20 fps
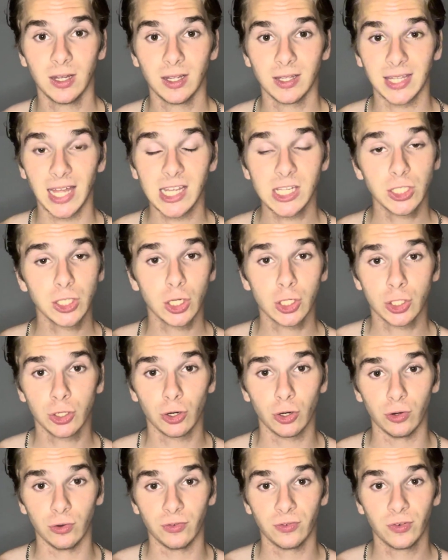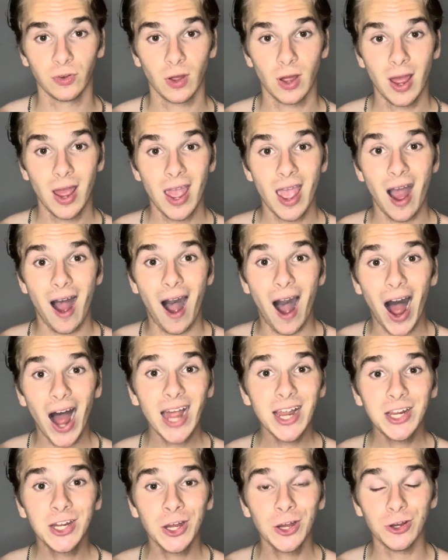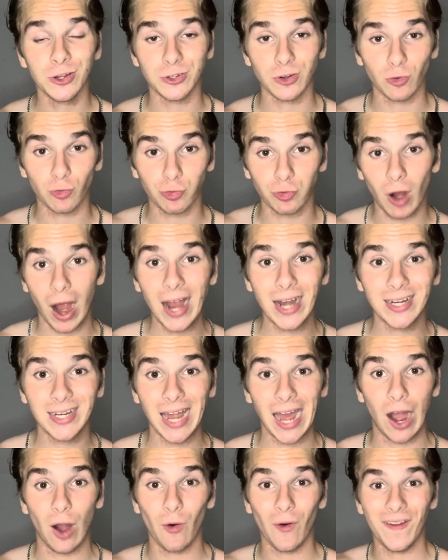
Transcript: That's the truth. I could right now